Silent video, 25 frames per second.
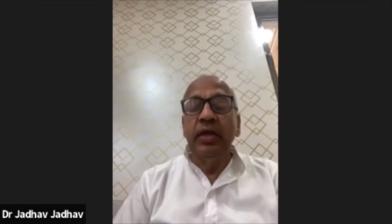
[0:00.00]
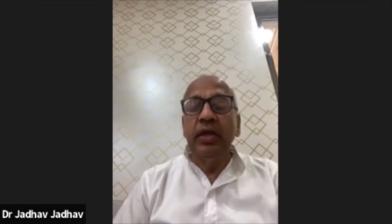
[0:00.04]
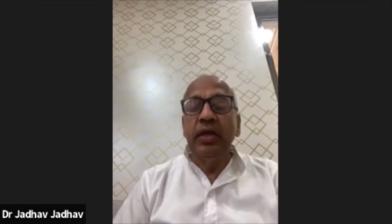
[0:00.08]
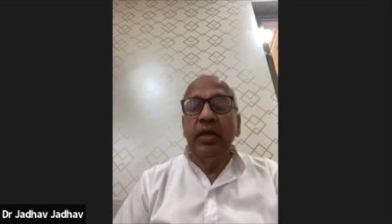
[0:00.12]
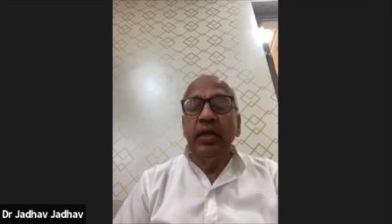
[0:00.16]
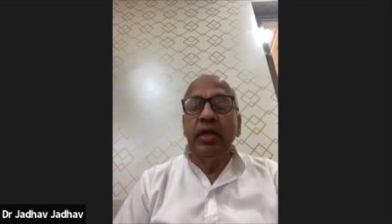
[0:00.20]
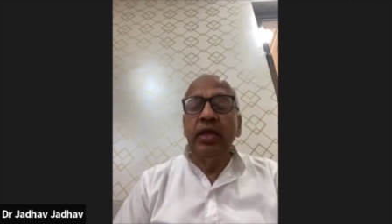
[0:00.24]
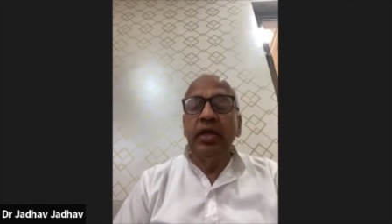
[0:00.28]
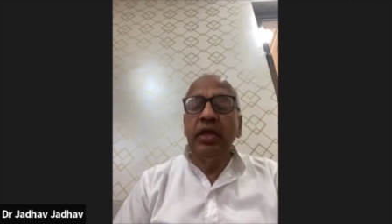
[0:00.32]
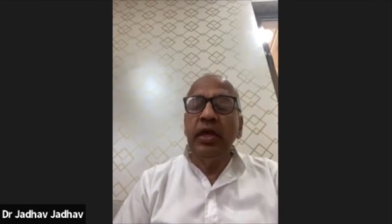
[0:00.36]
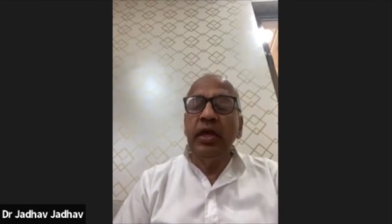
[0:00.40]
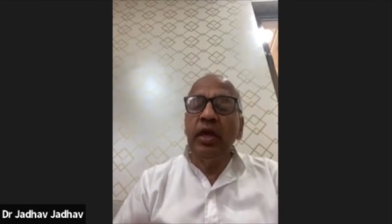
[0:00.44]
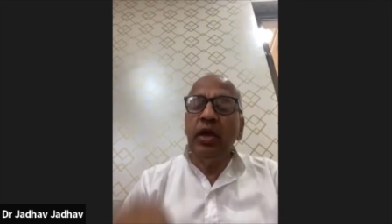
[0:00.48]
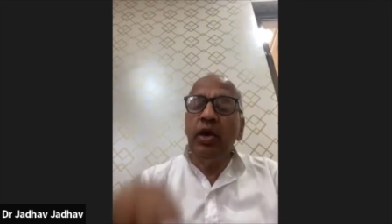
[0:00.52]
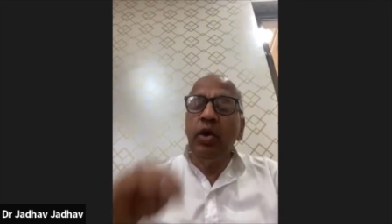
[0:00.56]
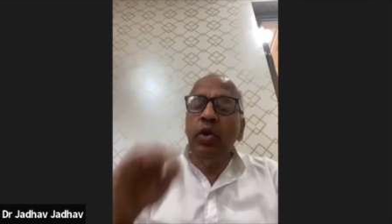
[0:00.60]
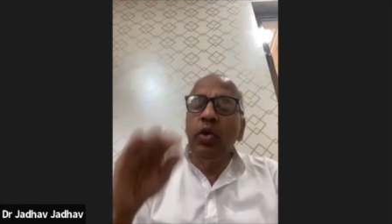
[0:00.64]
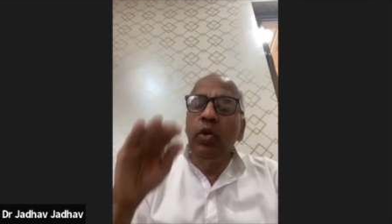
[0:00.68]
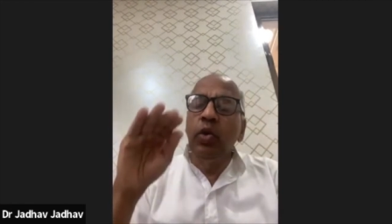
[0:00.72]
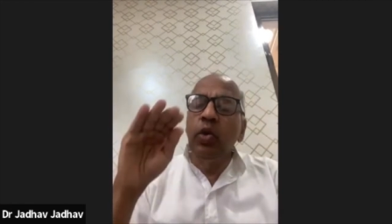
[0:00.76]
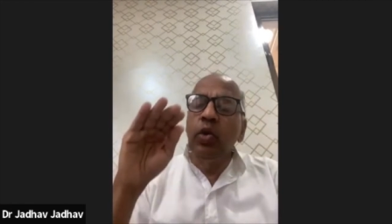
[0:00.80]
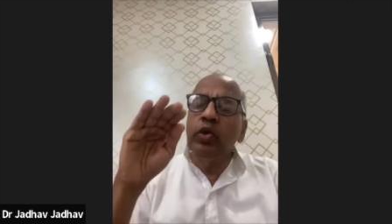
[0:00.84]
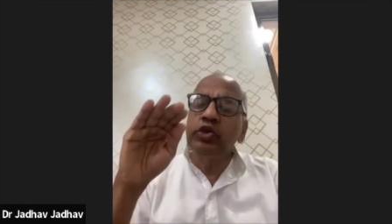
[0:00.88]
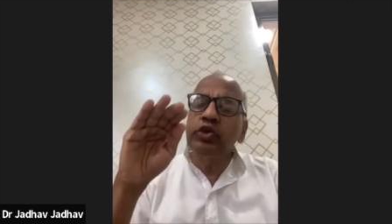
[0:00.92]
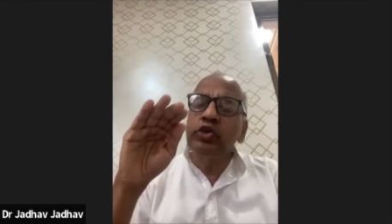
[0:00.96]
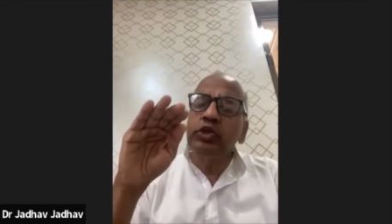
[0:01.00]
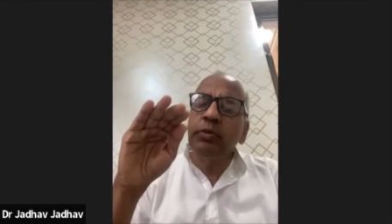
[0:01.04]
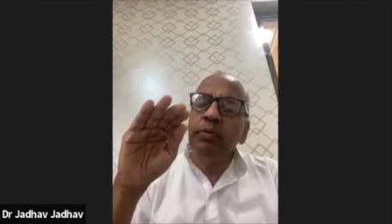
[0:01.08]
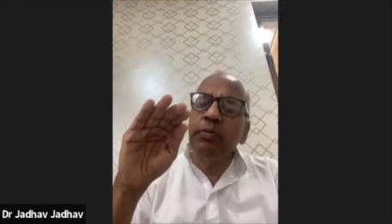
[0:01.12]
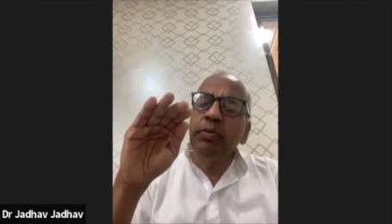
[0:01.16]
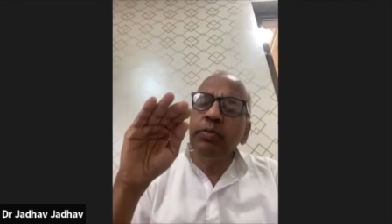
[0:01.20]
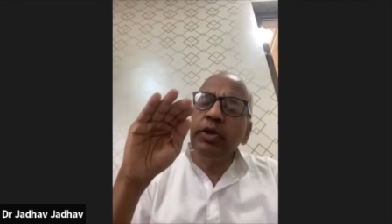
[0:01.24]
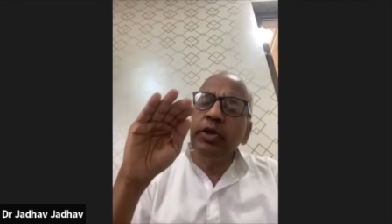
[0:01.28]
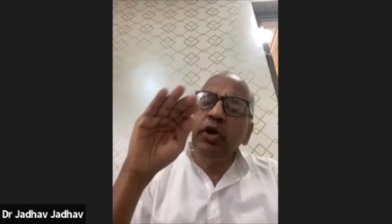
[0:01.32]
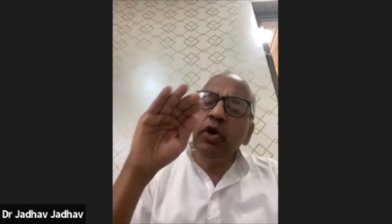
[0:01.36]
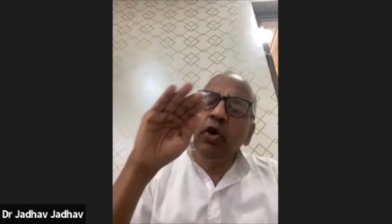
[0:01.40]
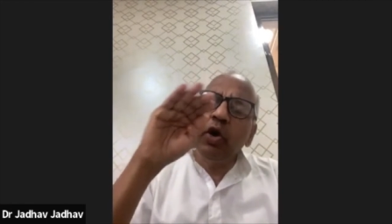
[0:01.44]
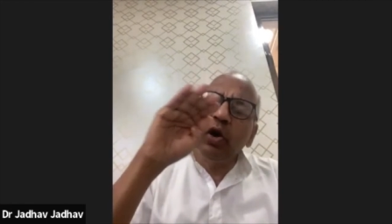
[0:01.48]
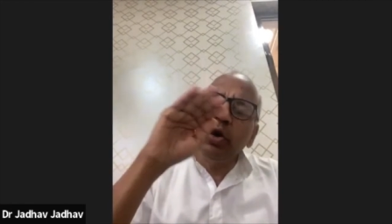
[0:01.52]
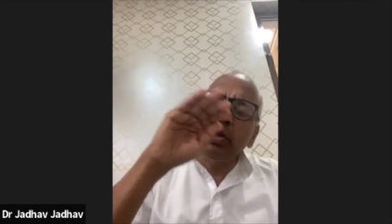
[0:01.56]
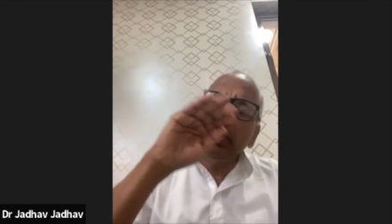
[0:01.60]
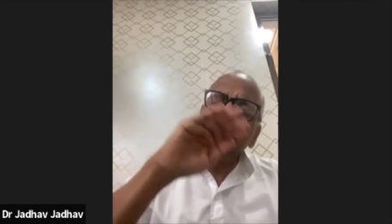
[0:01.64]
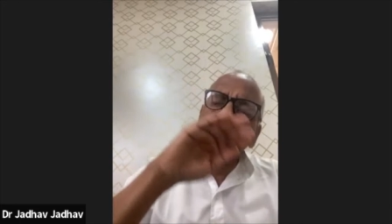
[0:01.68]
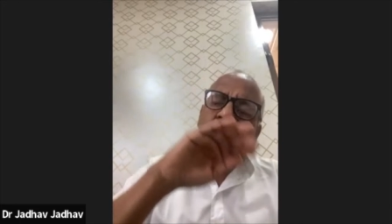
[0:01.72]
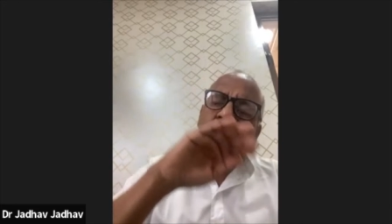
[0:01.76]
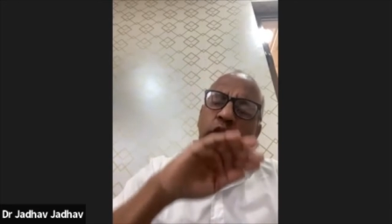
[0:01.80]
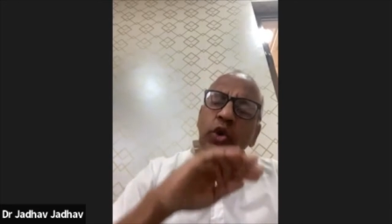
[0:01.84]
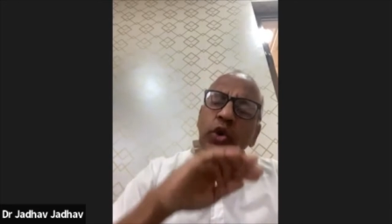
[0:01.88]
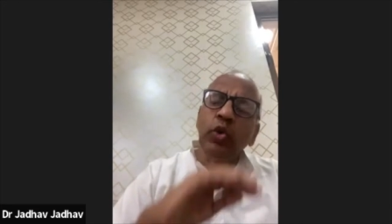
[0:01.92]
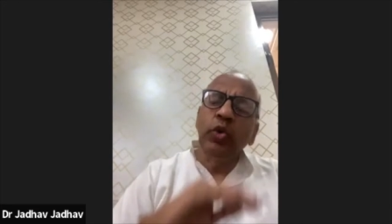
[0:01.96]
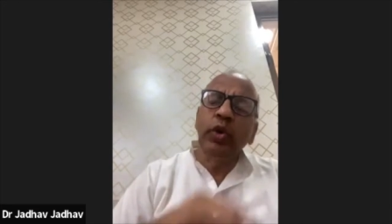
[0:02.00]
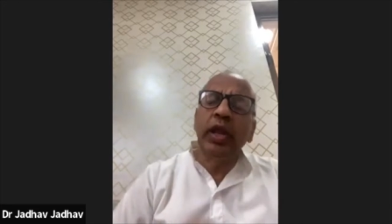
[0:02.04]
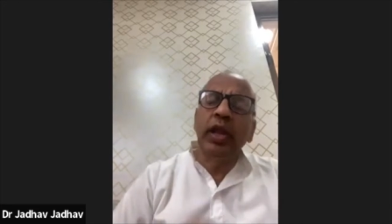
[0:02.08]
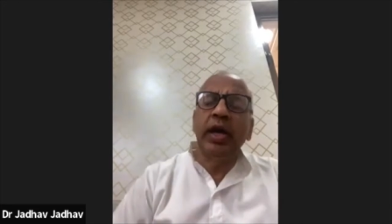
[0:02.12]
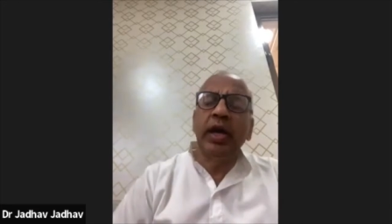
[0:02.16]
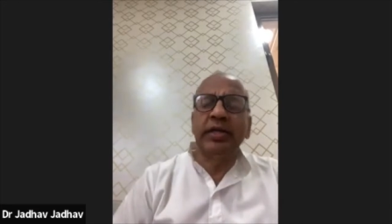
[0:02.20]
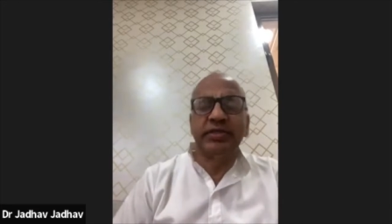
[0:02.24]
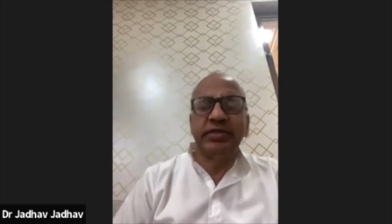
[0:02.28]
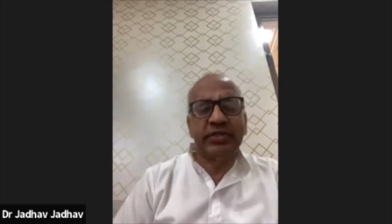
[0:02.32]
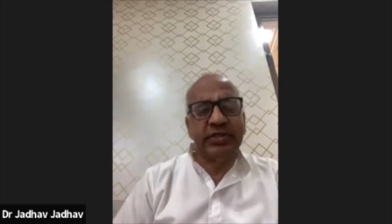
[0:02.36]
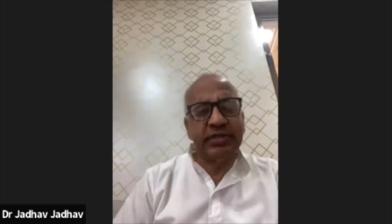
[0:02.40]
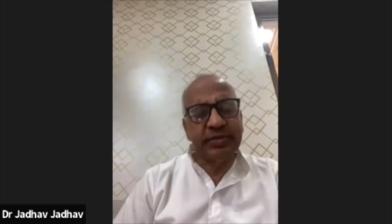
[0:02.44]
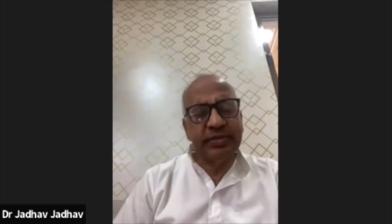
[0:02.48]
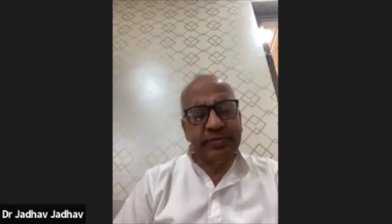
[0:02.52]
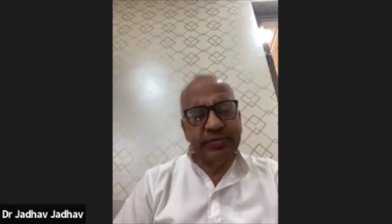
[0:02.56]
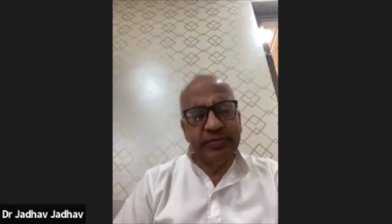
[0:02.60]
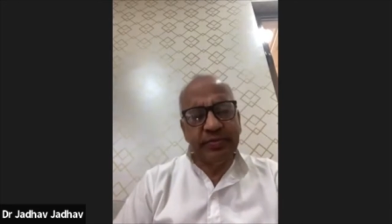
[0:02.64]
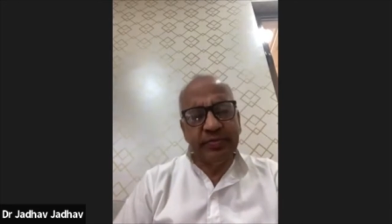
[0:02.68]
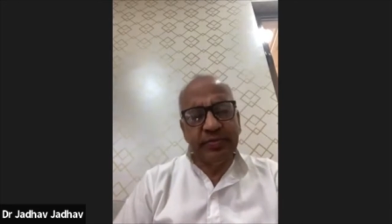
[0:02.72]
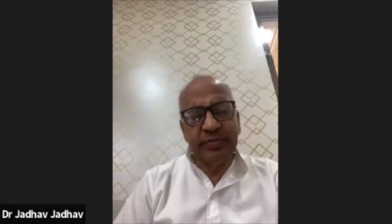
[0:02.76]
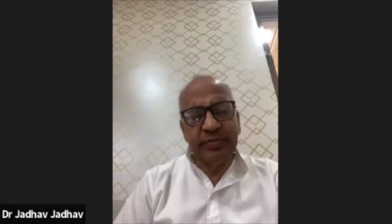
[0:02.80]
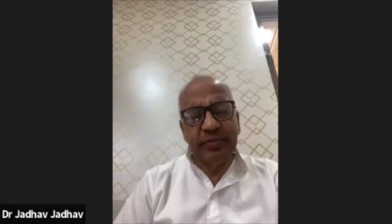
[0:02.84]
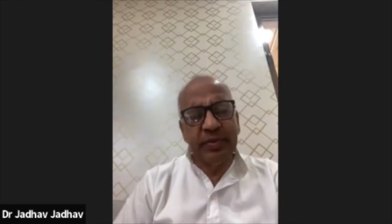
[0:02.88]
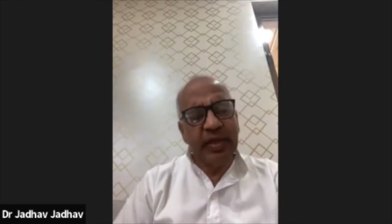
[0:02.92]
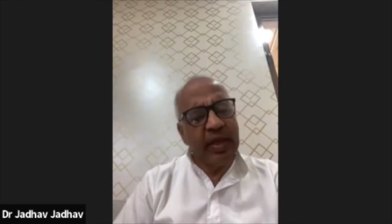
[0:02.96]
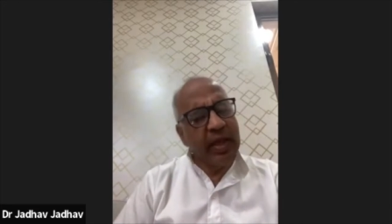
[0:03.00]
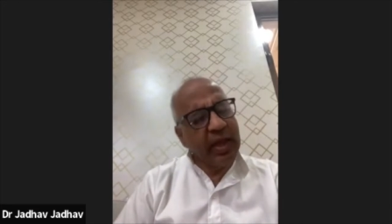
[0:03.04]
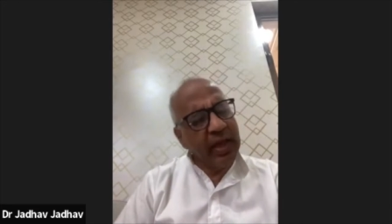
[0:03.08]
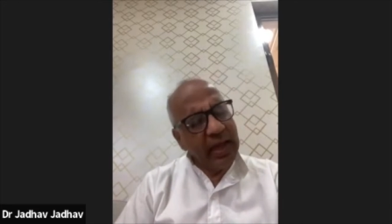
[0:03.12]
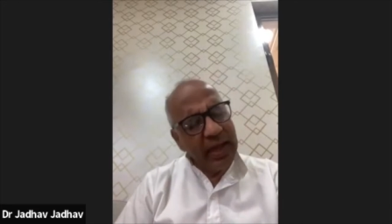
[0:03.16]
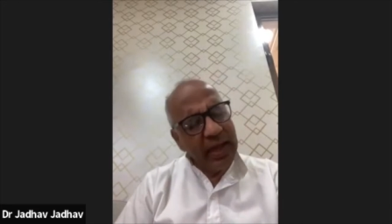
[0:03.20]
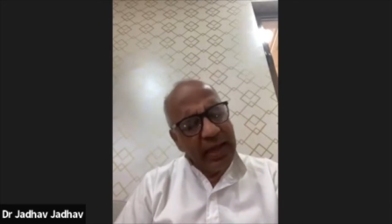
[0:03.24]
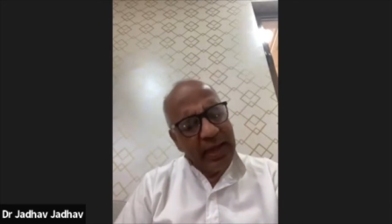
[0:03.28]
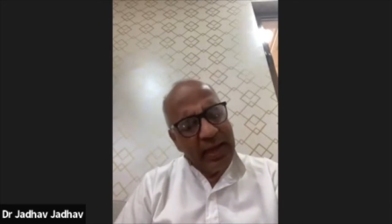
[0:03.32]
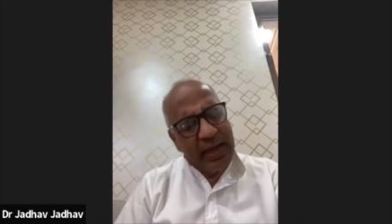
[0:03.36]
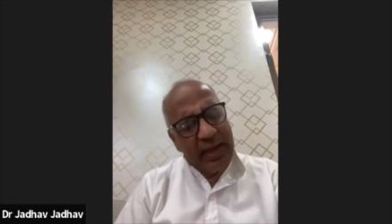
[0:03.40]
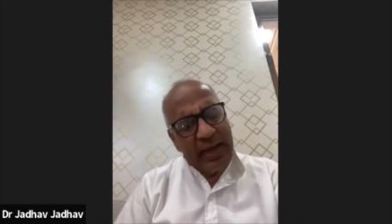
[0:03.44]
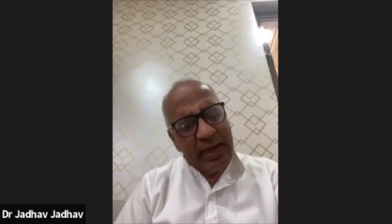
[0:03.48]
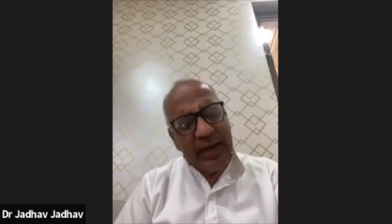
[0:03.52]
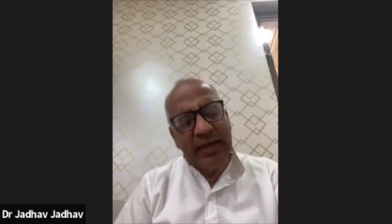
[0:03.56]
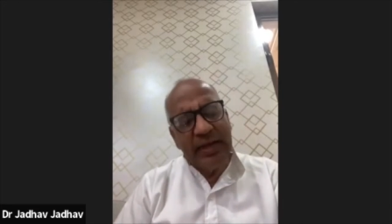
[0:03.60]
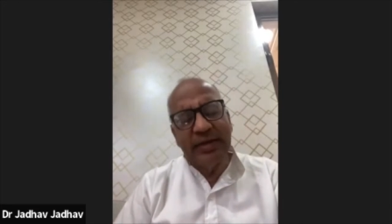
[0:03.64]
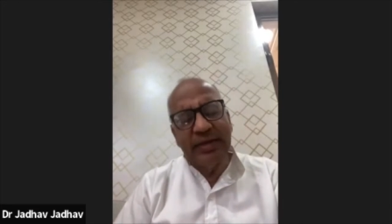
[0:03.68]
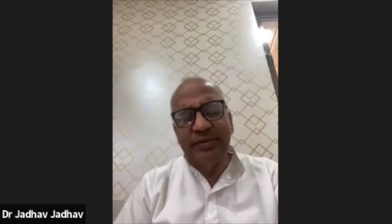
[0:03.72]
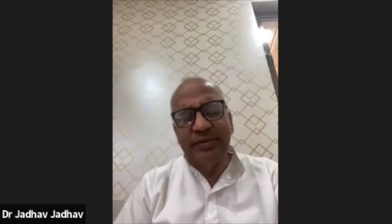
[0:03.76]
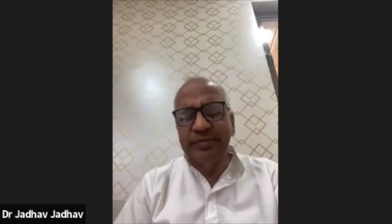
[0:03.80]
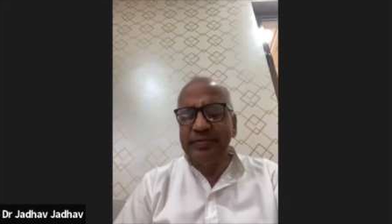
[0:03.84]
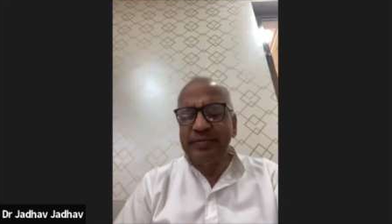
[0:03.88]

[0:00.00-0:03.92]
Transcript: he goes beyond the gunas. Agreed.